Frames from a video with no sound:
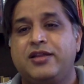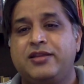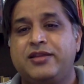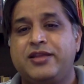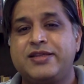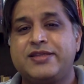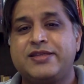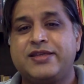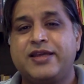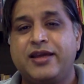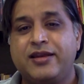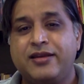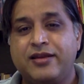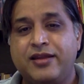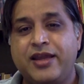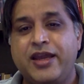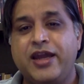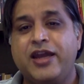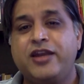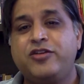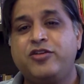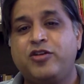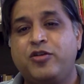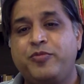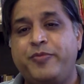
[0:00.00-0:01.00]
This can
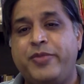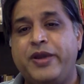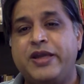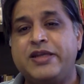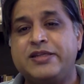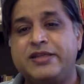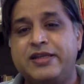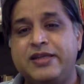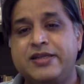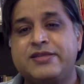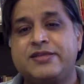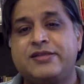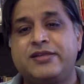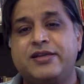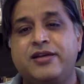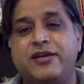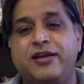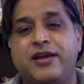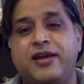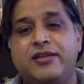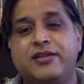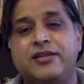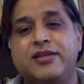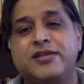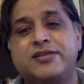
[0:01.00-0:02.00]
get your page listed
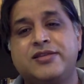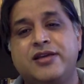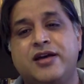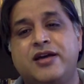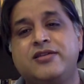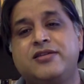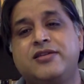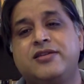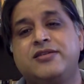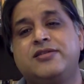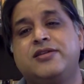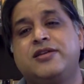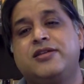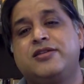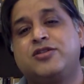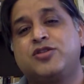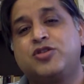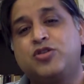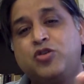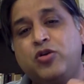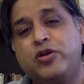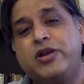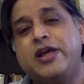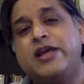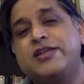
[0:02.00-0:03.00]
in the search results.
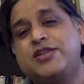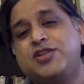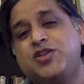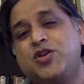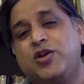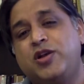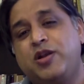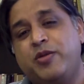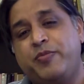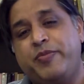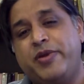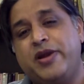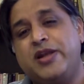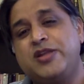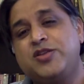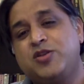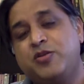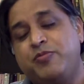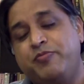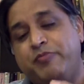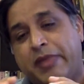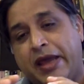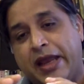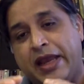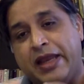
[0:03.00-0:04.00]
Good SEO depends
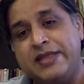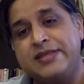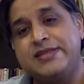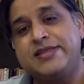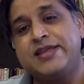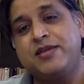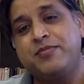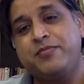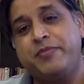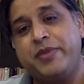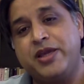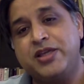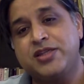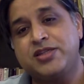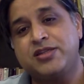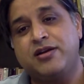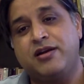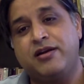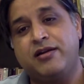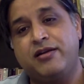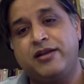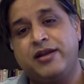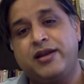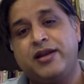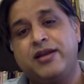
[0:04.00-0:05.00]
on balancing page
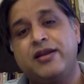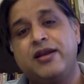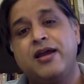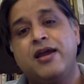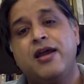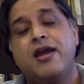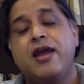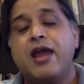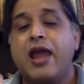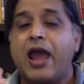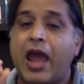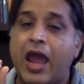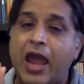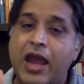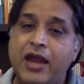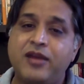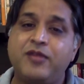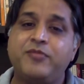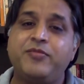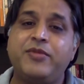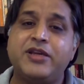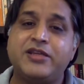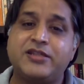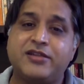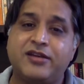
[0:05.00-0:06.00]
content and
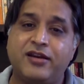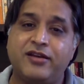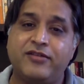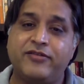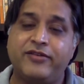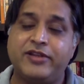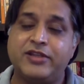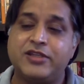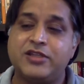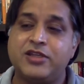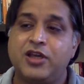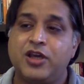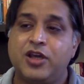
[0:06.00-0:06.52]
image relevance.